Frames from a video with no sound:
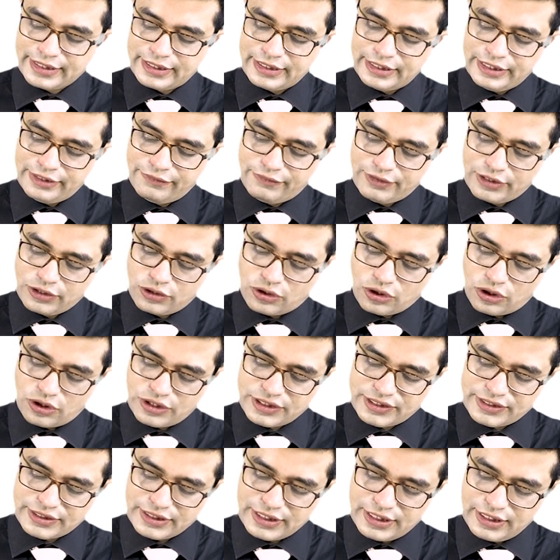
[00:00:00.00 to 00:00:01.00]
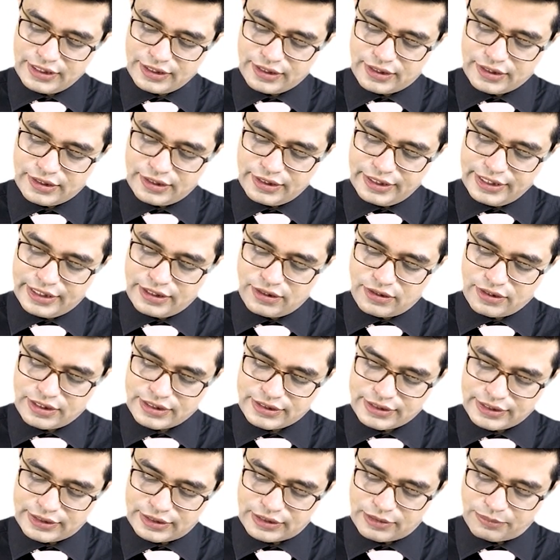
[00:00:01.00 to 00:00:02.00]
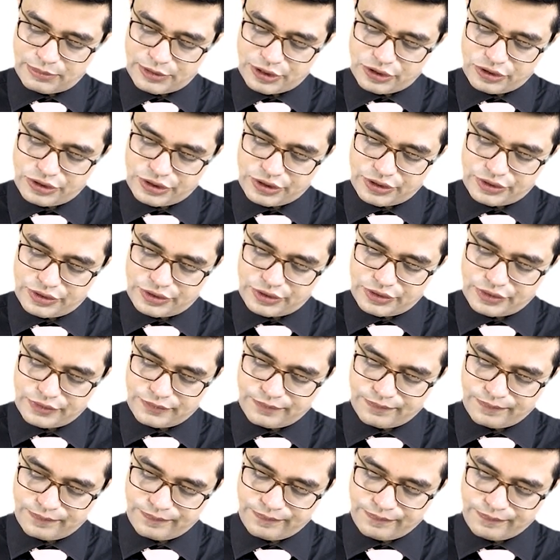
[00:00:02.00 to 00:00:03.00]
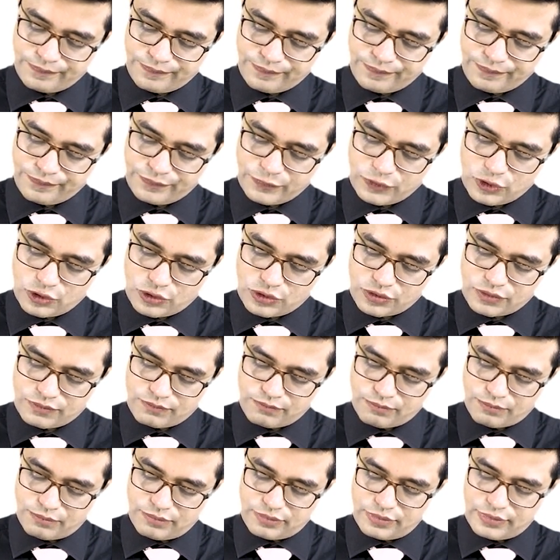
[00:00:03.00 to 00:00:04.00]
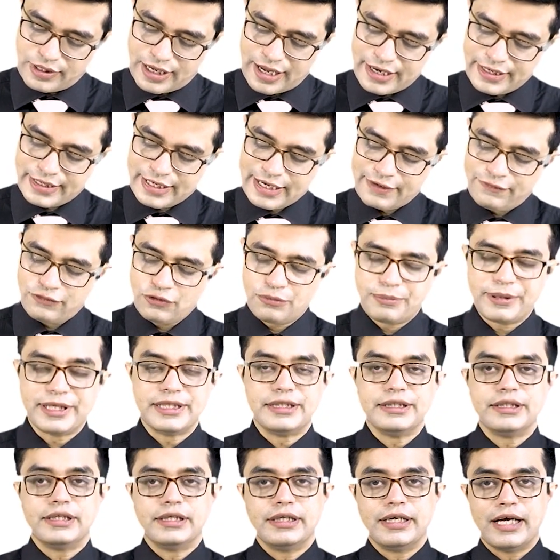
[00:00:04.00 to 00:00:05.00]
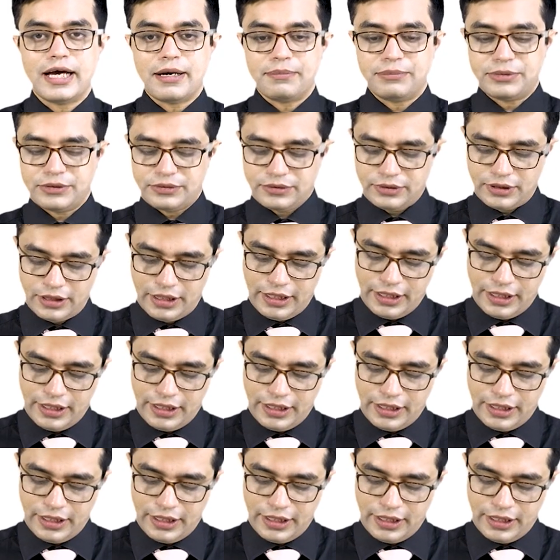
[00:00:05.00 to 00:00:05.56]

can even cause kernicterus in the patient. So, and encephalopathy can happen.